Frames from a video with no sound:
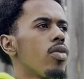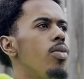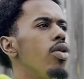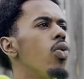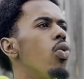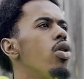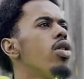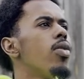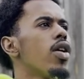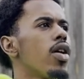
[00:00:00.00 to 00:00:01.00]
but will you
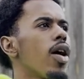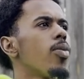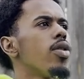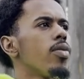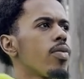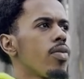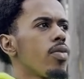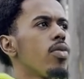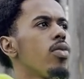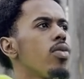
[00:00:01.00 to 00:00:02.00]
make it happen?
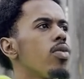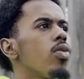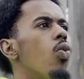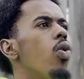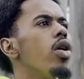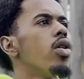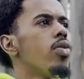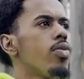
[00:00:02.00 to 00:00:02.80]
Will.